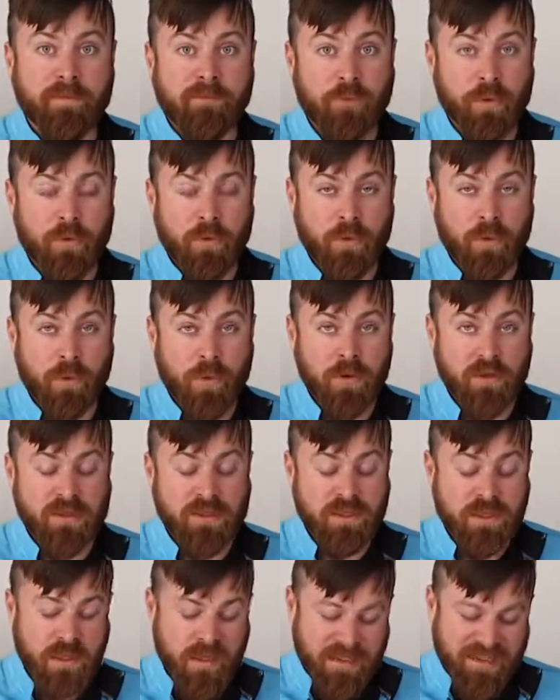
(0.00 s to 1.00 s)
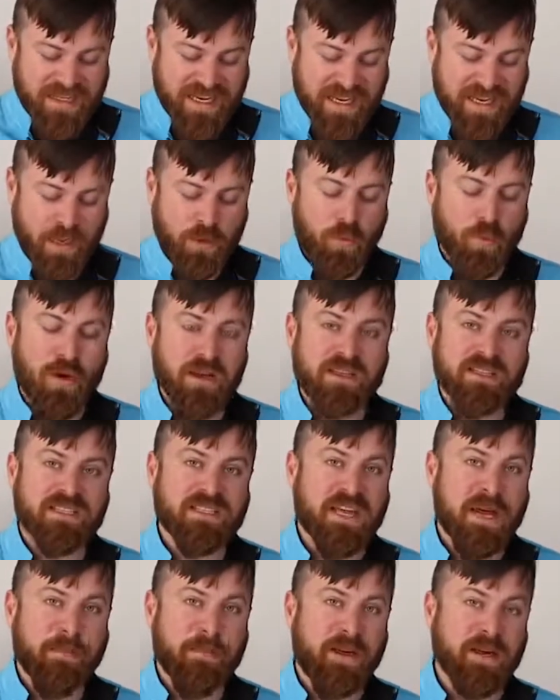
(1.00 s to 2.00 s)
before the horse. Take it one
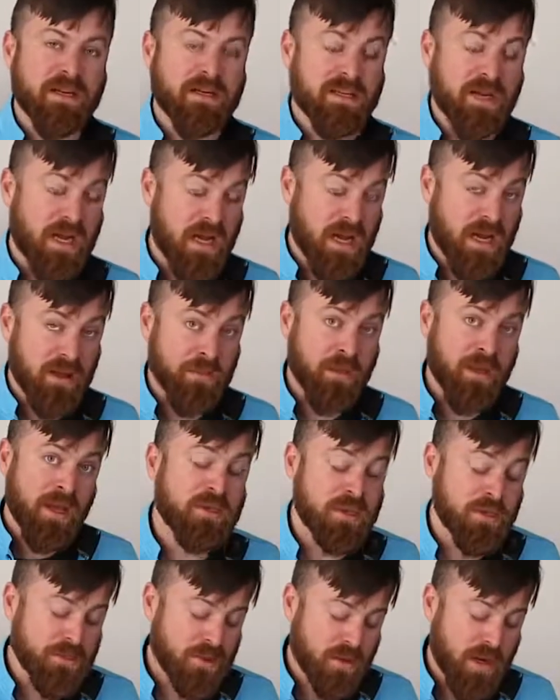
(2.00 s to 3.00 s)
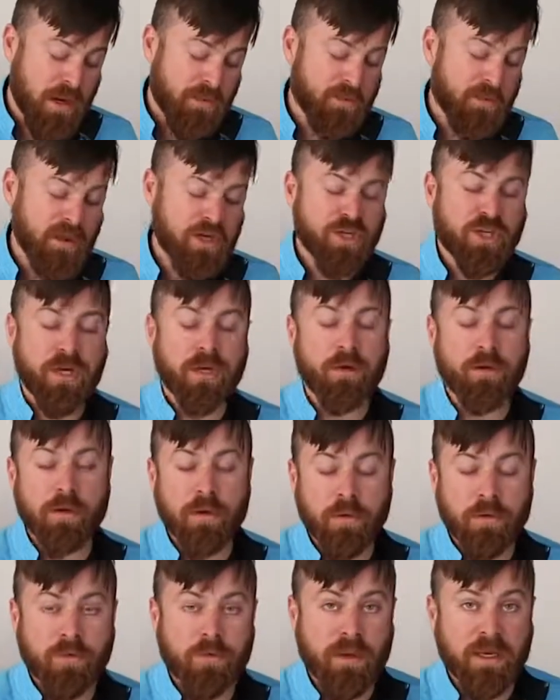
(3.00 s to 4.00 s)
step at a time. Subscribe to my channel and
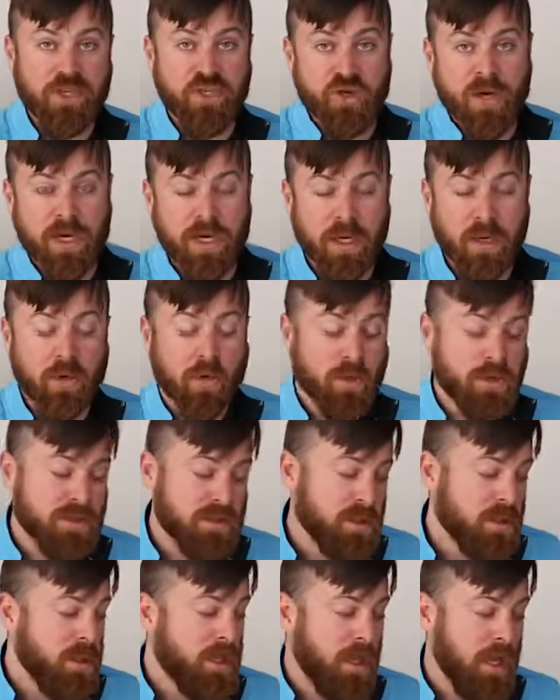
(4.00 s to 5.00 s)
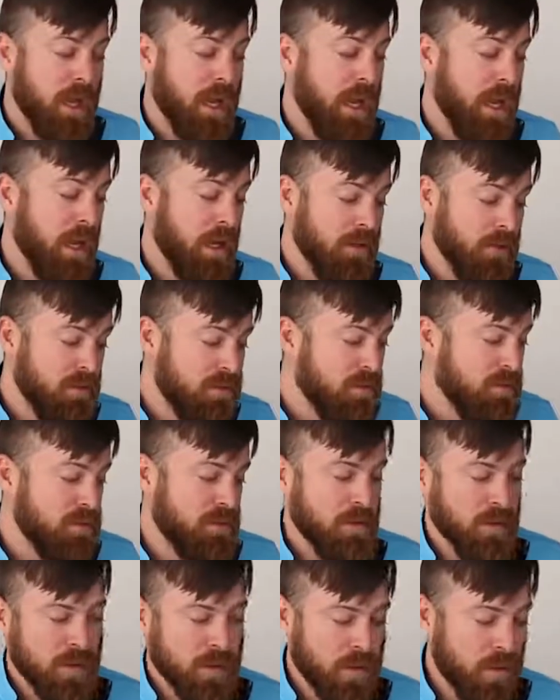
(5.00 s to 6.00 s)
go through my training course, and
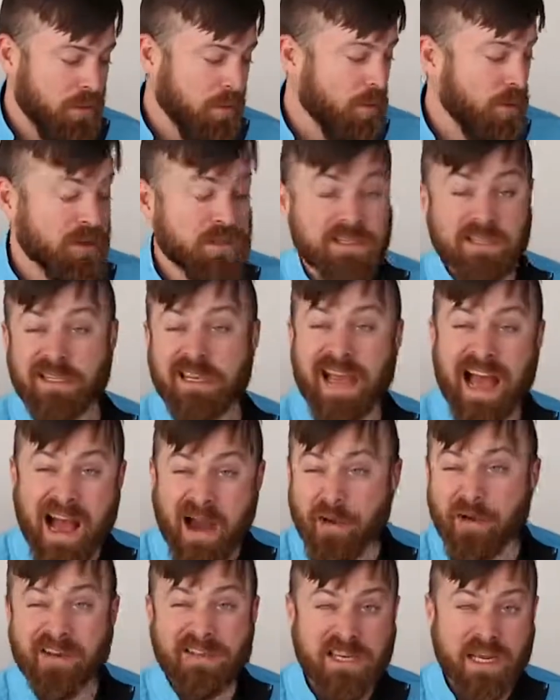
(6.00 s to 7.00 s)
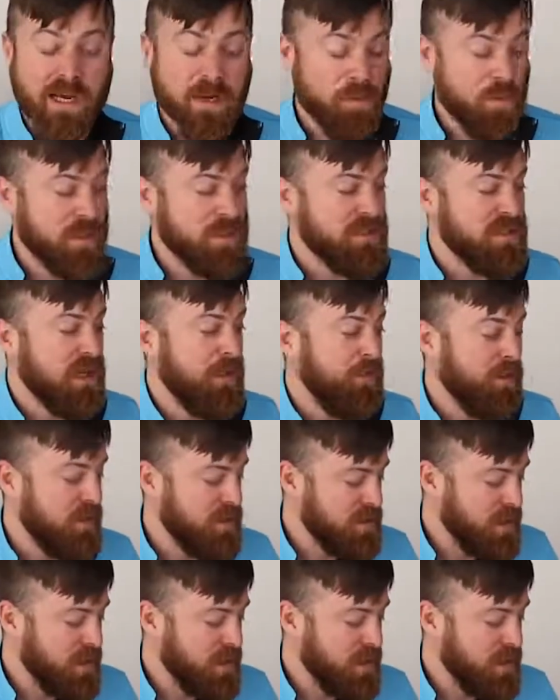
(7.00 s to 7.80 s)
you can see how to take it one step at a